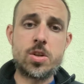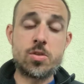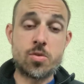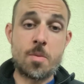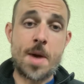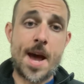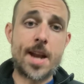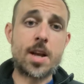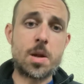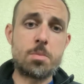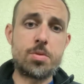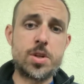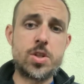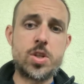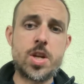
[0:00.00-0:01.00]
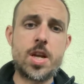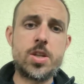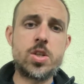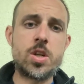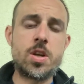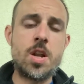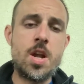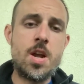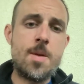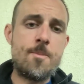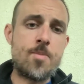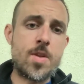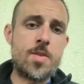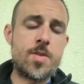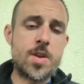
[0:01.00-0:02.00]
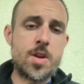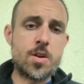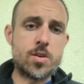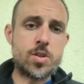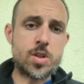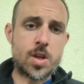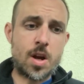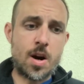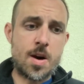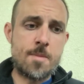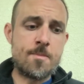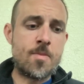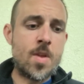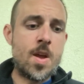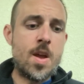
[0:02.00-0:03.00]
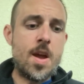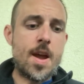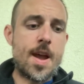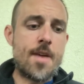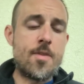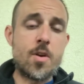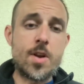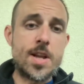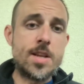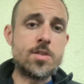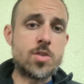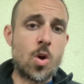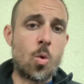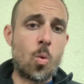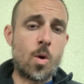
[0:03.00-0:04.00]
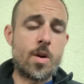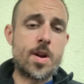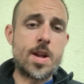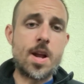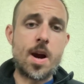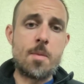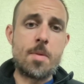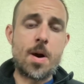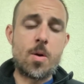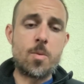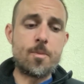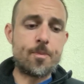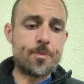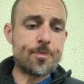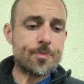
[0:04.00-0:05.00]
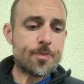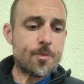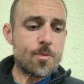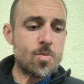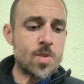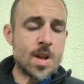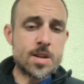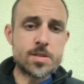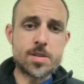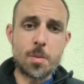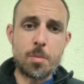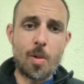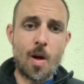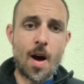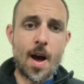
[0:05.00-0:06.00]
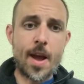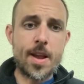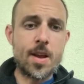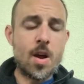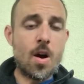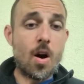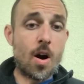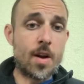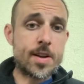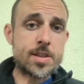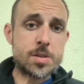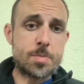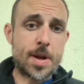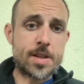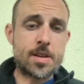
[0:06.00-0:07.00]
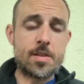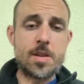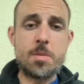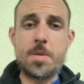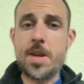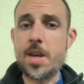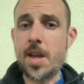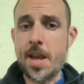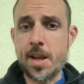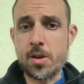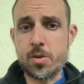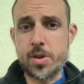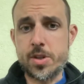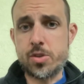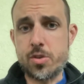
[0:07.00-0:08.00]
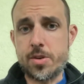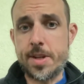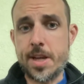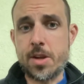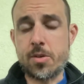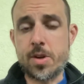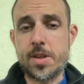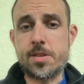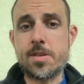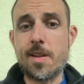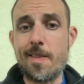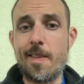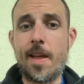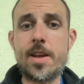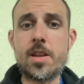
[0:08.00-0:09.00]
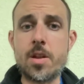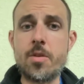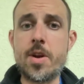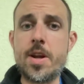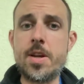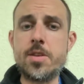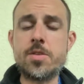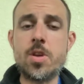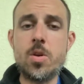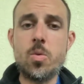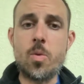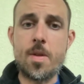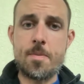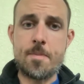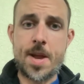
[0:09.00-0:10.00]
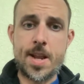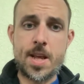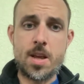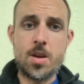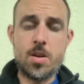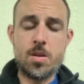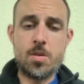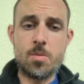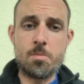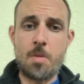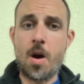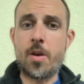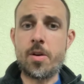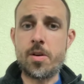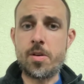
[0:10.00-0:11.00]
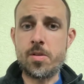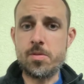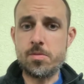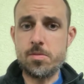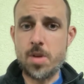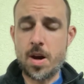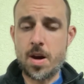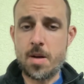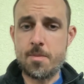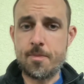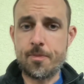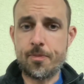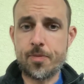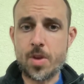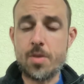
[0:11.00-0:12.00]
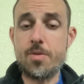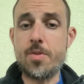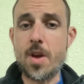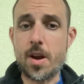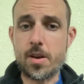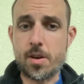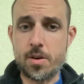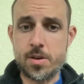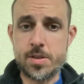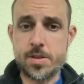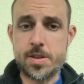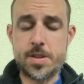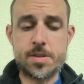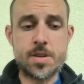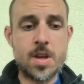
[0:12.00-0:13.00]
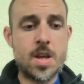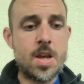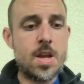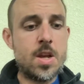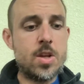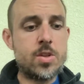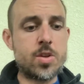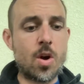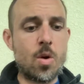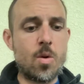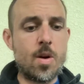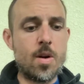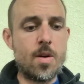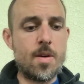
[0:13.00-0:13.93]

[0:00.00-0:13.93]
dramatic appreciation in the years to come. And there is no worry about supply unexpectedly being increased or decreased like there is with many modern fiat currencies. So